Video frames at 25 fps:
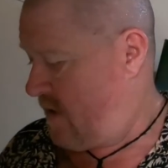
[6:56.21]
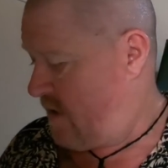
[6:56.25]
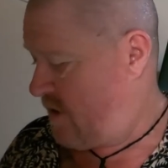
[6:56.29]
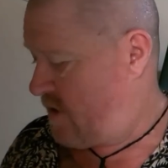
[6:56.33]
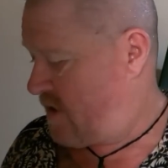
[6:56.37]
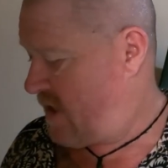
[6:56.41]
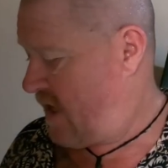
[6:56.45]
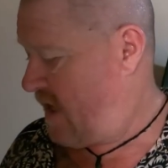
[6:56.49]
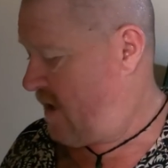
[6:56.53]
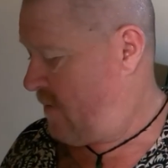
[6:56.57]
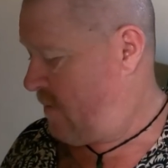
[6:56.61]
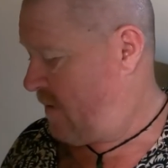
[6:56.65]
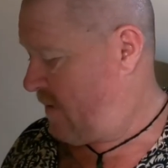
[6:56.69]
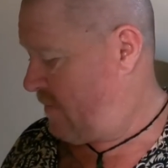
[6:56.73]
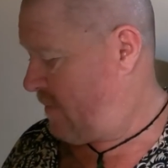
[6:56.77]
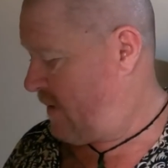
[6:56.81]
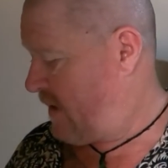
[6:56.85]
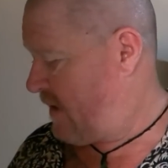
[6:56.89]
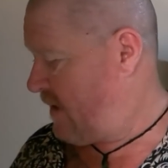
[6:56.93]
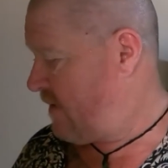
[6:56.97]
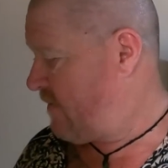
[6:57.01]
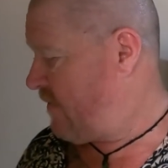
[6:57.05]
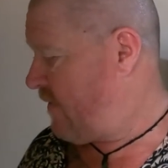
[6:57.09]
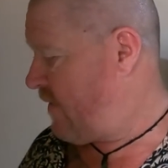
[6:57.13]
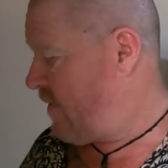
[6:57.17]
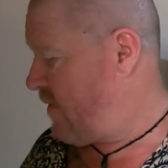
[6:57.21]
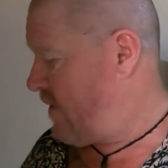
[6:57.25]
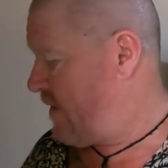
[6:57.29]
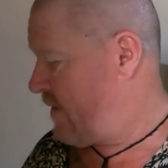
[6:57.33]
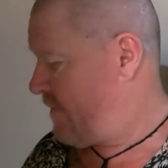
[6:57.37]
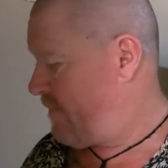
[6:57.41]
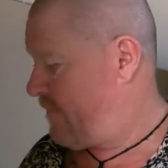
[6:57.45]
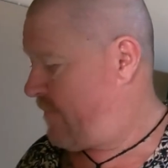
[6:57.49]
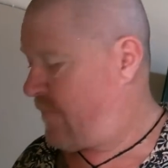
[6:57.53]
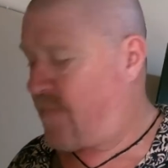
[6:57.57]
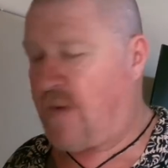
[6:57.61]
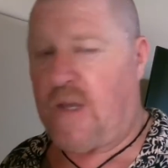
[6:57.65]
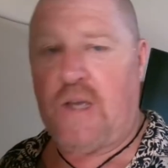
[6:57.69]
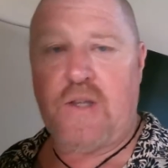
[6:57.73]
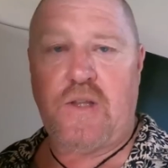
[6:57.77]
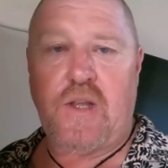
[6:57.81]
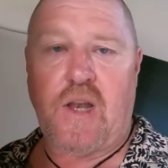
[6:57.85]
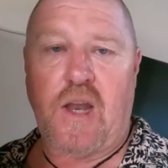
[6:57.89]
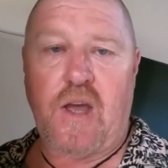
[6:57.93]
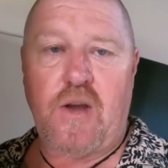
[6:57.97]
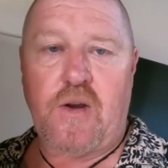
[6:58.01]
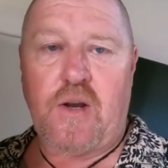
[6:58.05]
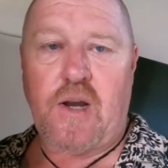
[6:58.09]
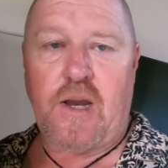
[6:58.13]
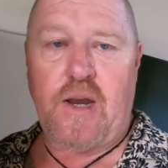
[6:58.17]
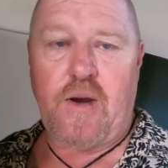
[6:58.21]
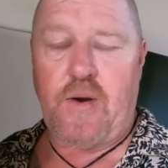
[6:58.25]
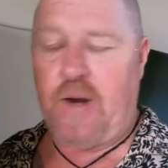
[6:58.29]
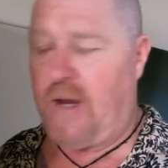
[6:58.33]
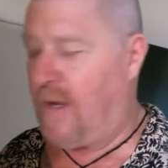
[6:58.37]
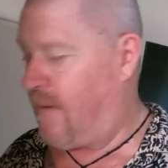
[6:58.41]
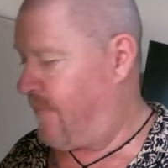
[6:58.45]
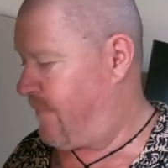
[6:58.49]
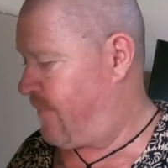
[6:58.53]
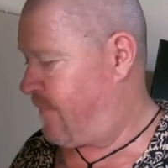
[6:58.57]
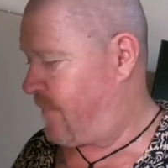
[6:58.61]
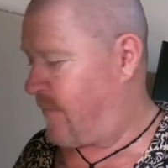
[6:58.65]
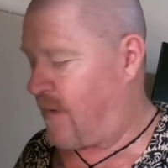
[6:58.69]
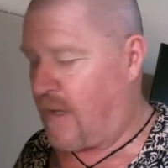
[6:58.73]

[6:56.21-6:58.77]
show you what we can find in the local area,